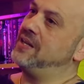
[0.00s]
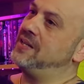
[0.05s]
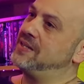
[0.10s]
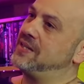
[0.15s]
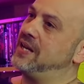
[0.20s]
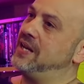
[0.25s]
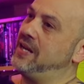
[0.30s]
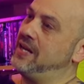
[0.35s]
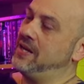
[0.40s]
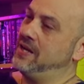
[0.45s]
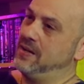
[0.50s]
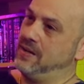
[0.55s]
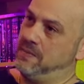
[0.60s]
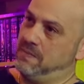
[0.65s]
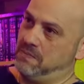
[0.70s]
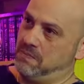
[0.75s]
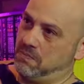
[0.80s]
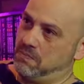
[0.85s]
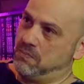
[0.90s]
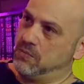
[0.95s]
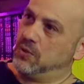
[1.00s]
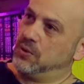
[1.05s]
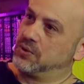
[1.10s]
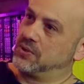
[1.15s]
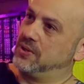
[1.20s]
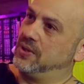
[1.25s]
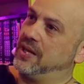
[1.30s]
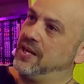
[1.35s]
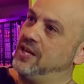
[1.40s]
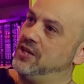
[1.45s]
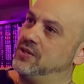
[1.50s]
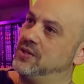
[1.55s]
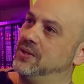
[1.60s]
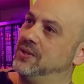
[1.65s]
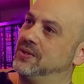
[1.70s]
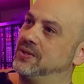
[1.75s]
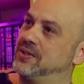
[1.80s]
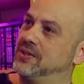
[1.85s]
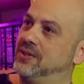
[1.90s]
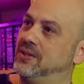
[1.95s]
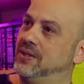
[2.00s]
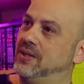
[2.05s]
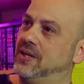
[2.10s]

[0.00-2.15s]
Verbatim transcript: is a mortal agent